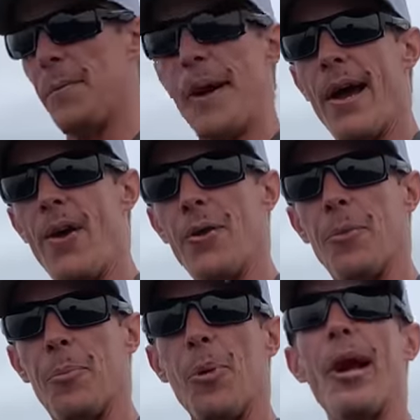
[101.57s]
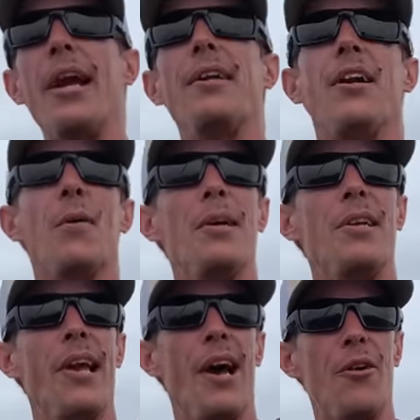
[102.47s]
pound braid coming
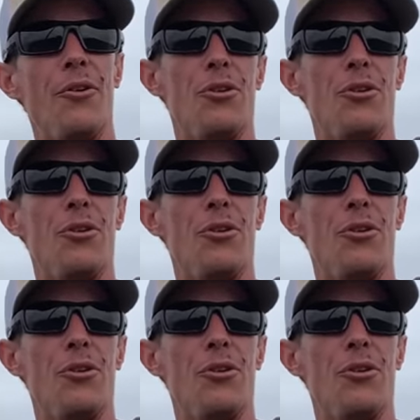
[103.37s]
down